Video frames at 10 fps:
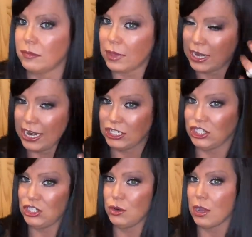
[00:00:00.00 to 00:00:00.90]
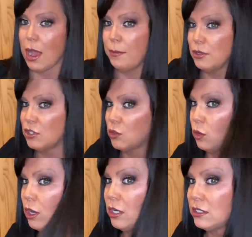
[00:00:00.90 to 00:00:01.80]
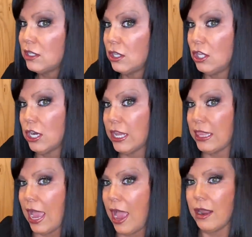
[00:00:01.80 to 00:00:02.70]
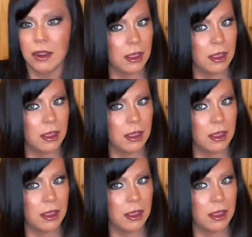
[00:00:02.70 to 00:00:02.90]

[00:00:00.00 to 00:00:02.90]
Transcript: And I just do a couple squirts. Look at that.